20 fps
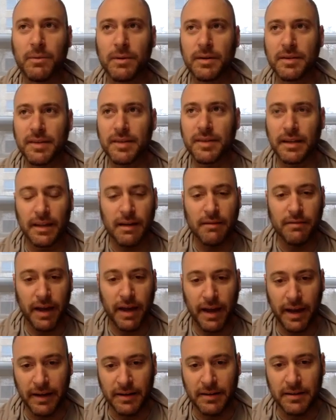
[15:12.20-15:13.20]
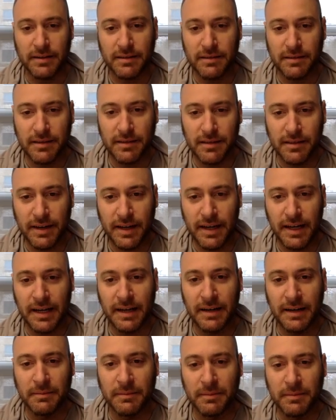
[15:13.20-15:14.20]
want to say love hate,
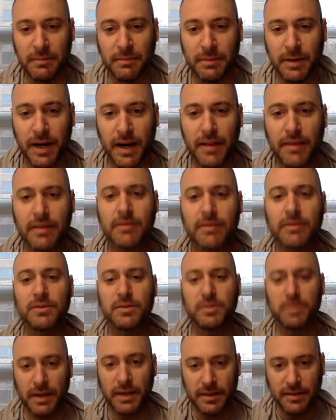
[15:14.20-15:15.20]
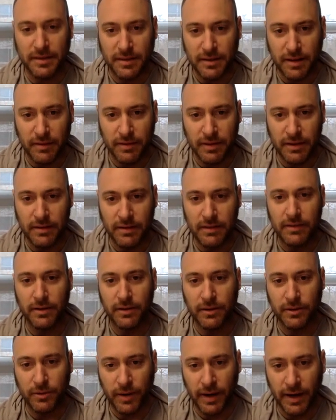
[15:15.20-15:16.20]
but I think there's pieces of it that
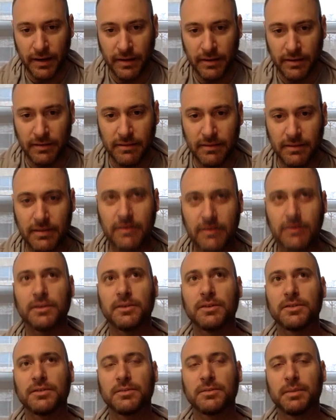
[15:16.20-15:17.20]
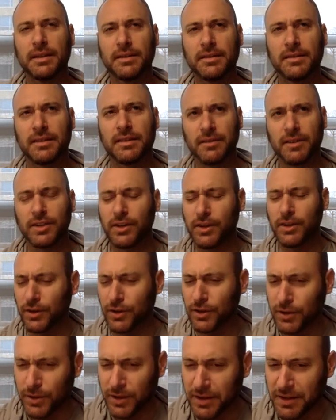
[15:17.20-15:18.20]
are great. There's pieces of it that are
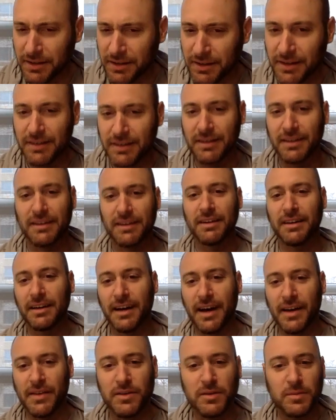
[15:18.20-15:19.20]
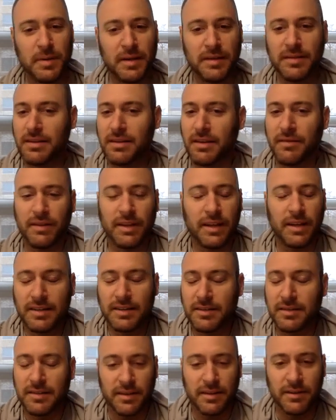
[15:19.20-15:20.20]
good. And there's pieces of it that I
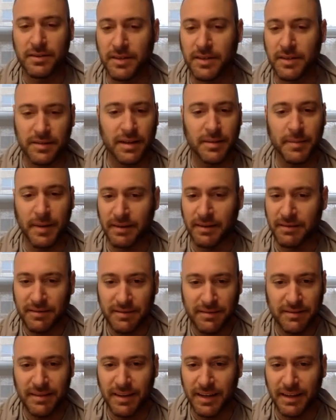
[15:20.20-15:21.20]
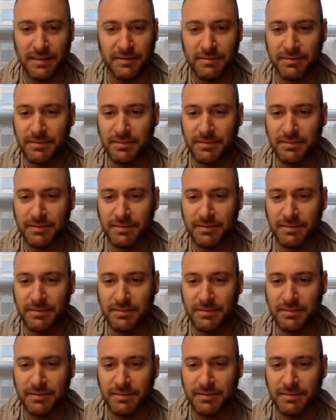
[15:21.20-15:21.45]
just think are just, come on, like,